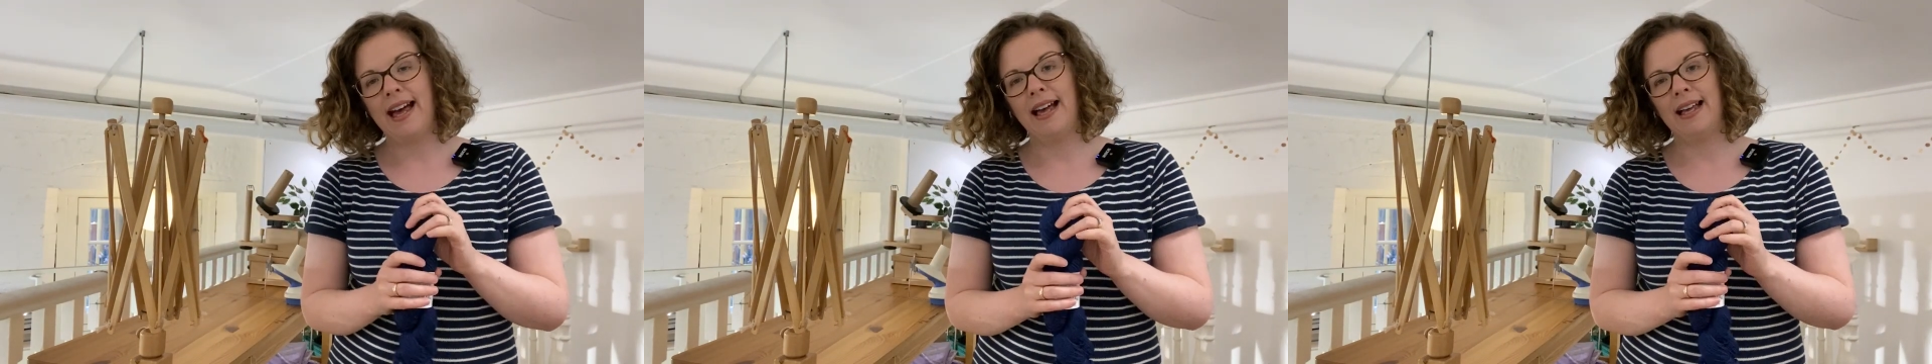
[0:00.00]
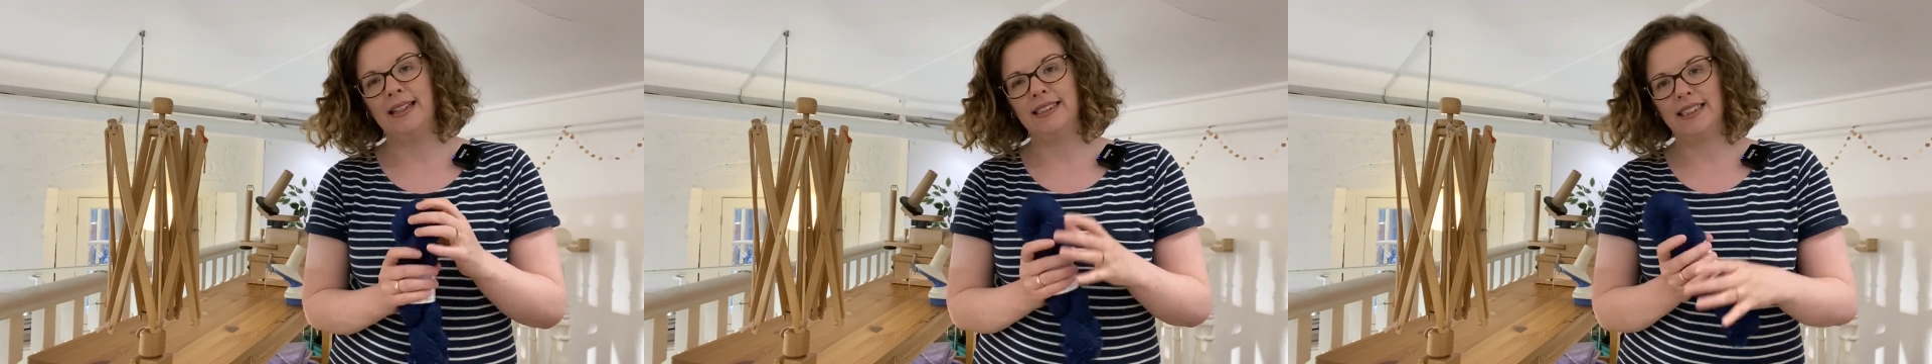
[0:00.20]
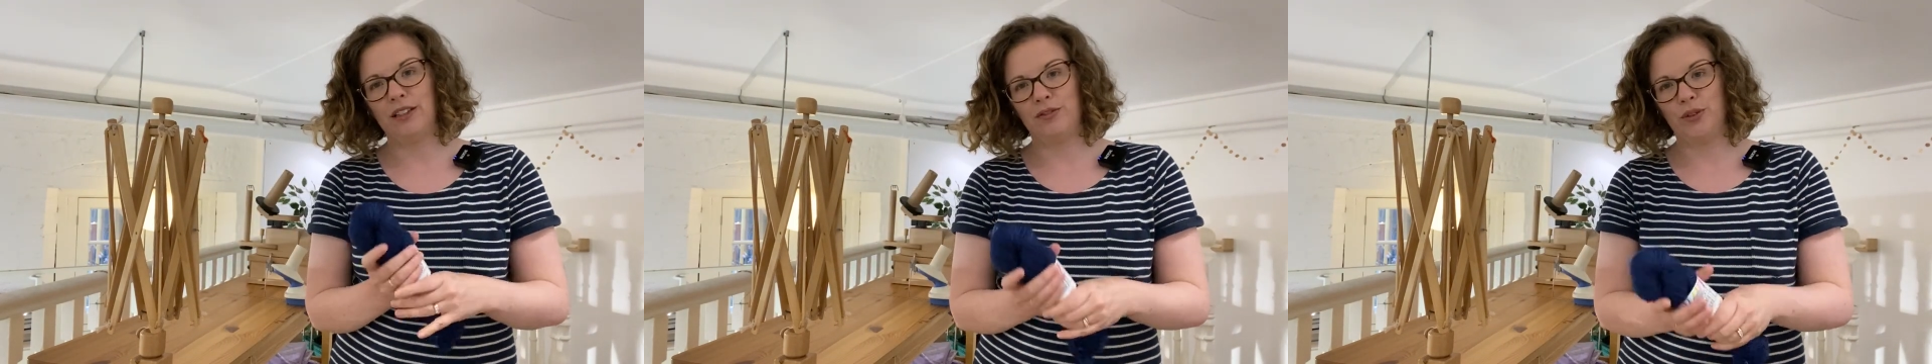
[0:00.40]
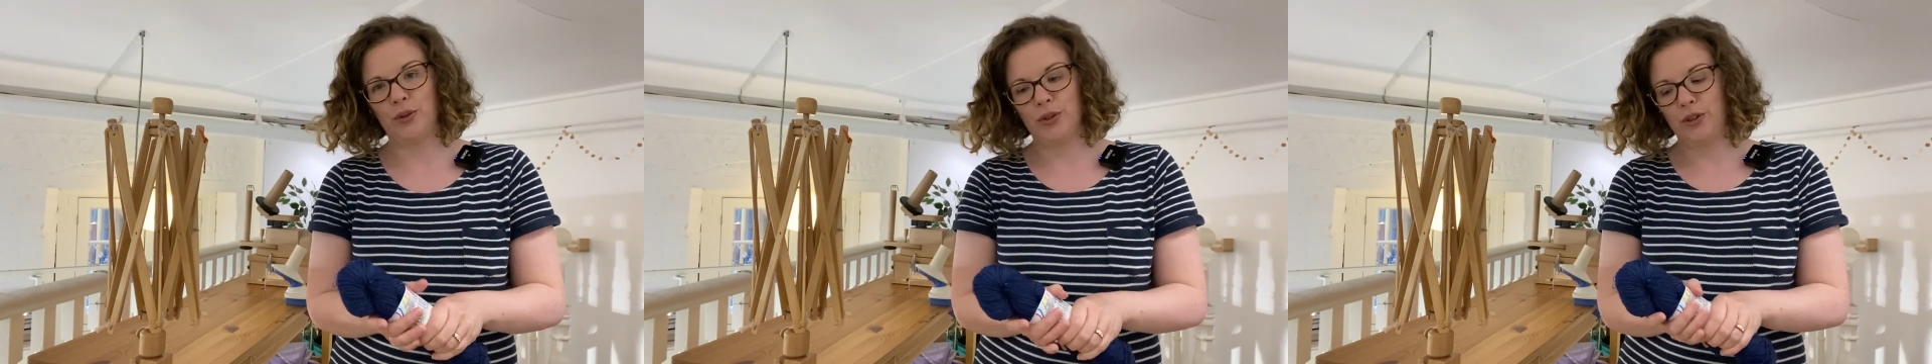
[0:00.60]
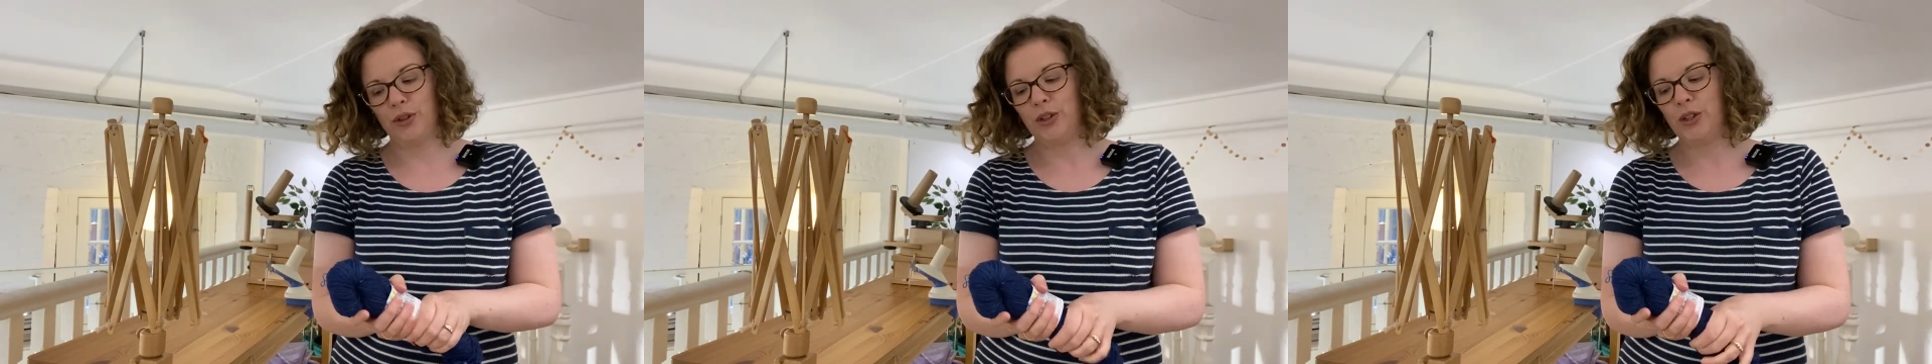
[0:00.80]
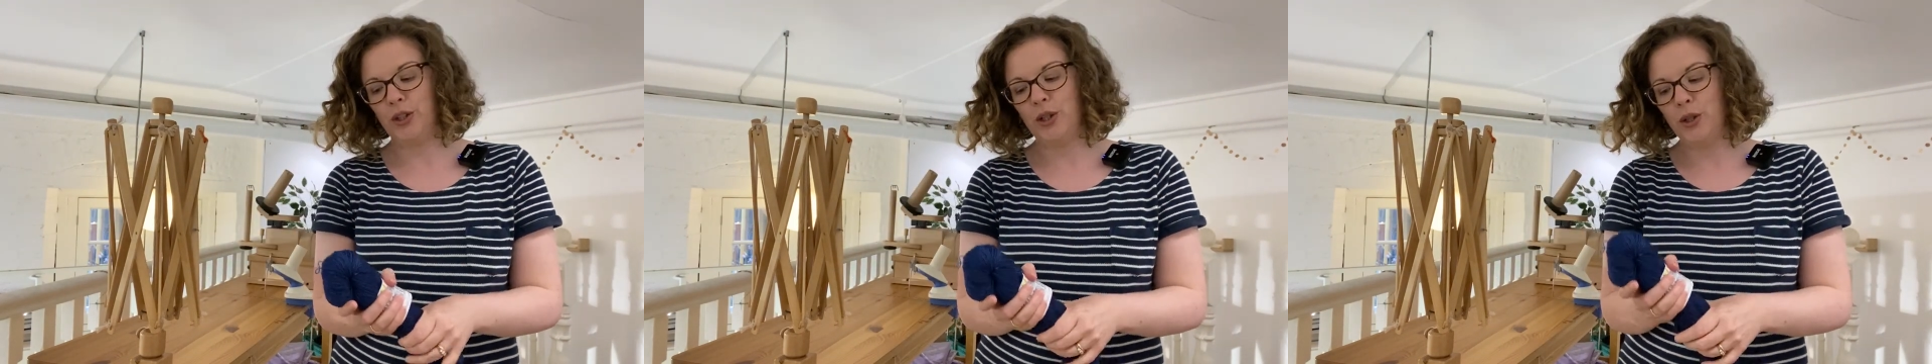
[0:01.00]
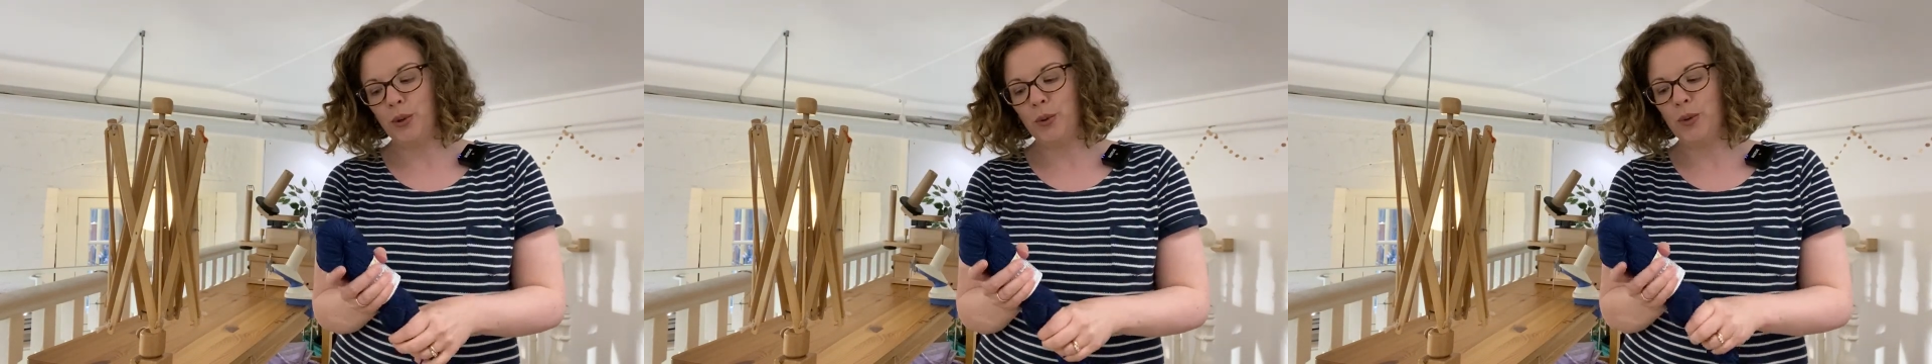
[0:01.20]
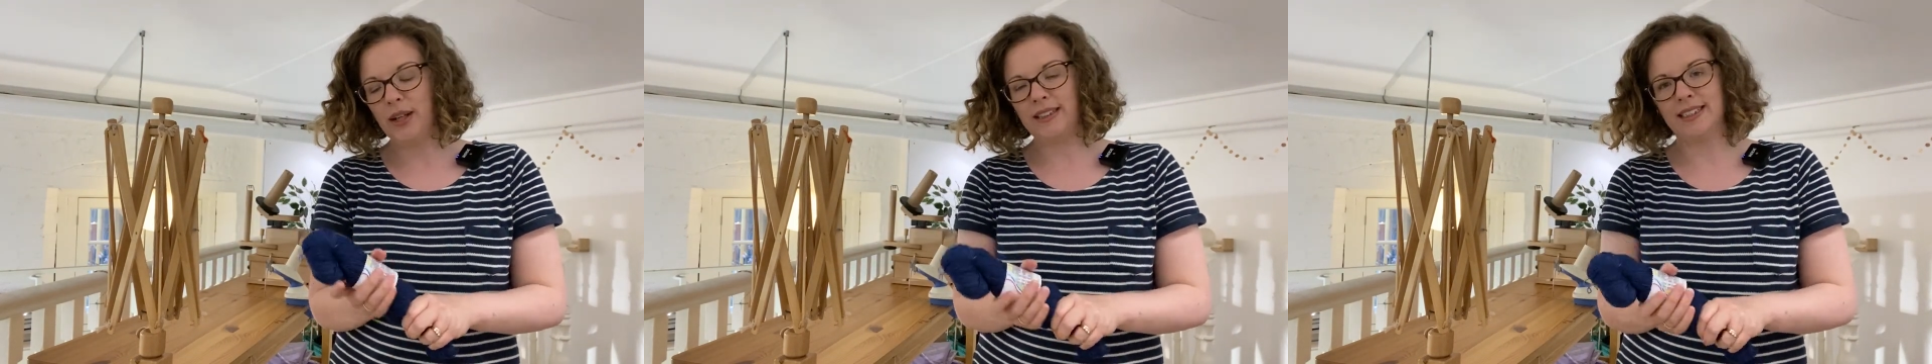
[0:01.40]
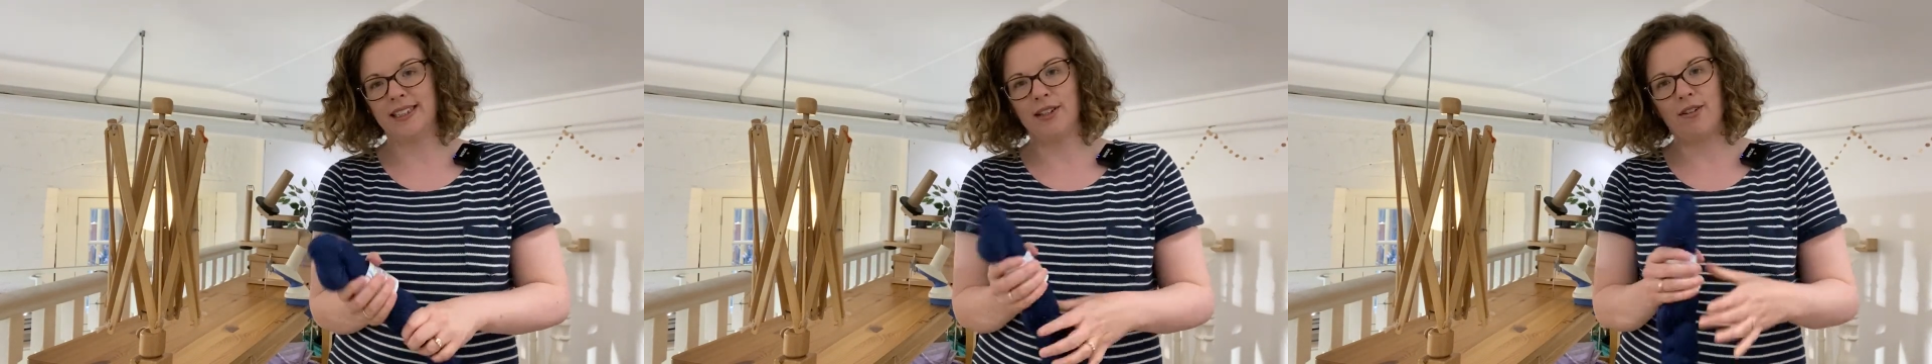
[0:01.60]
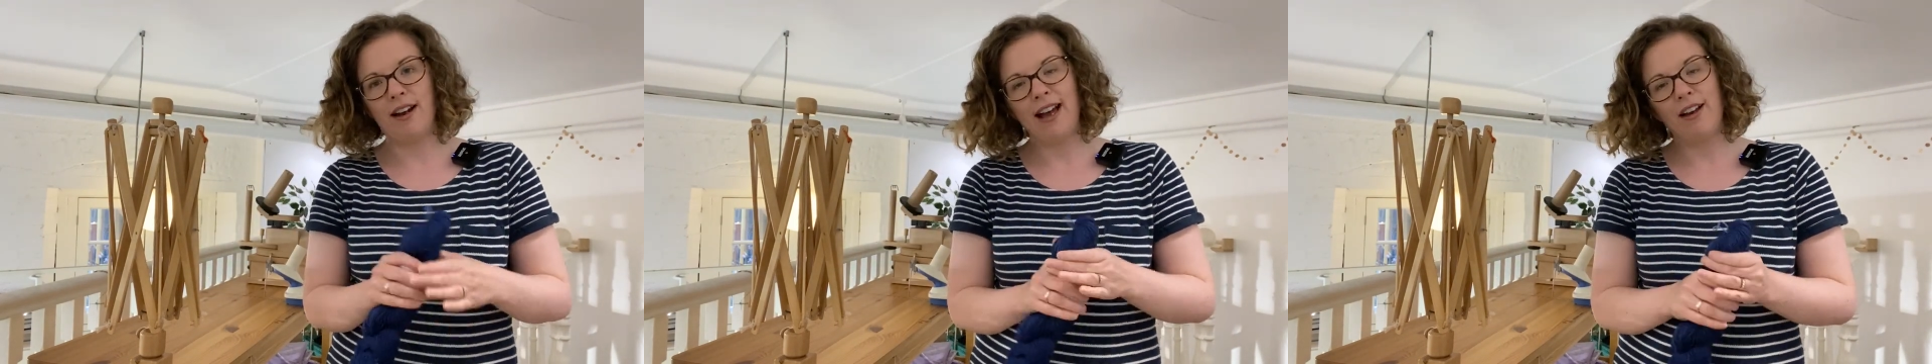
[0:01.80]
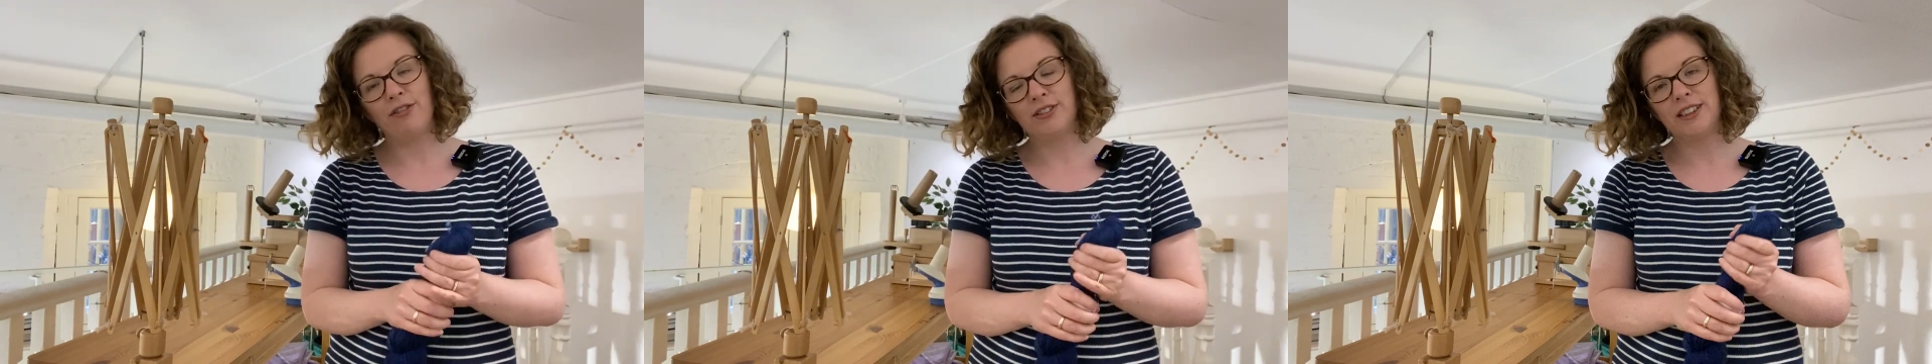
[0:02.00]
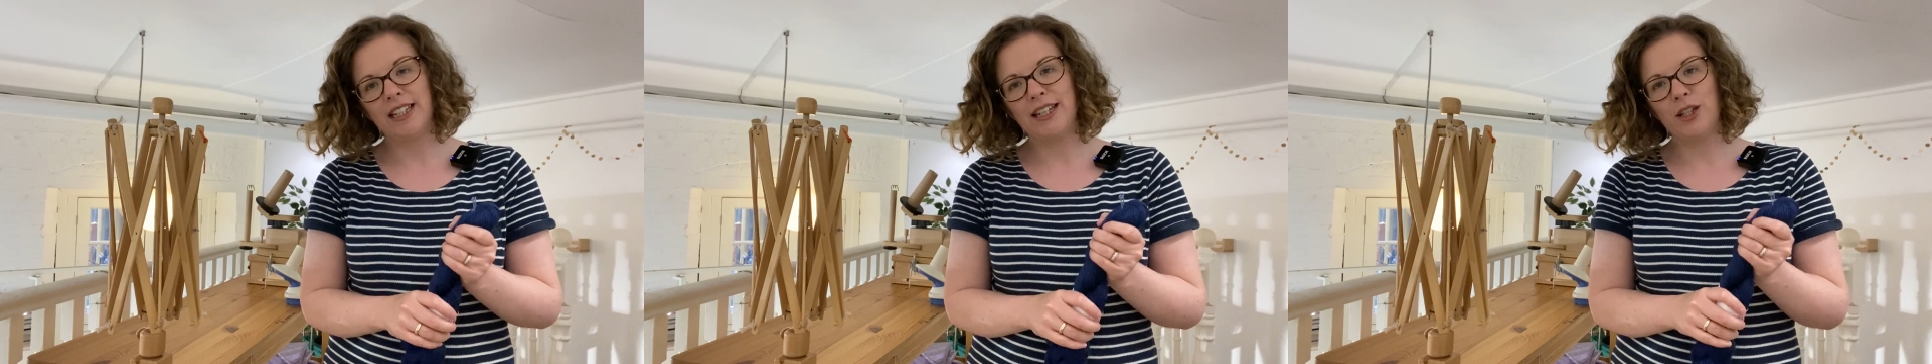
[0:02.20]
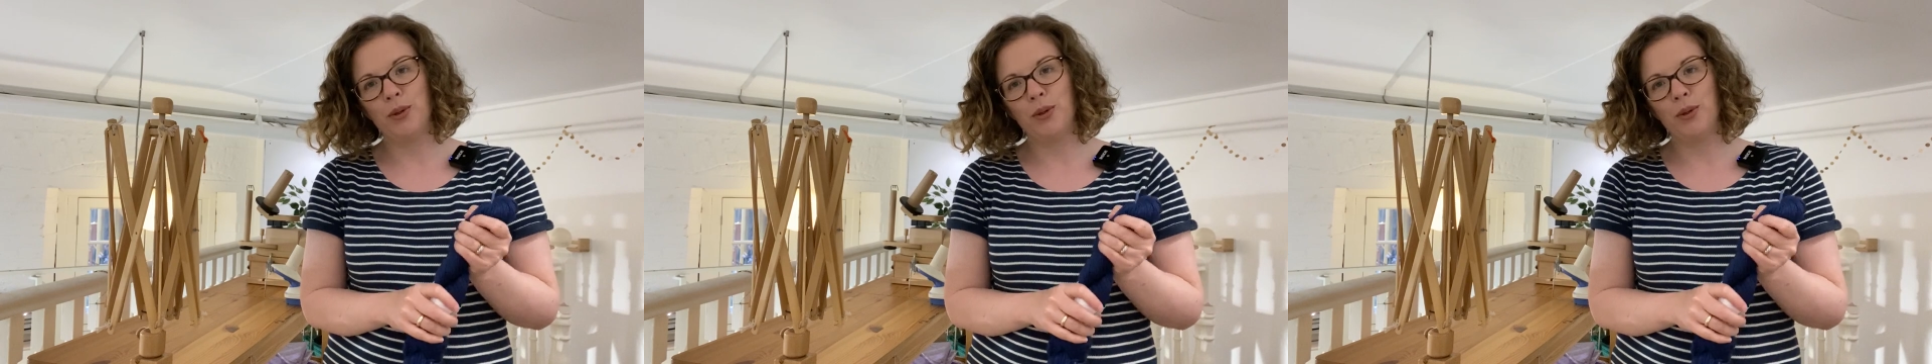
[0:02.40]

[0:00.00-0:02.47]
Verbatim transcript: And if you're new to the craft,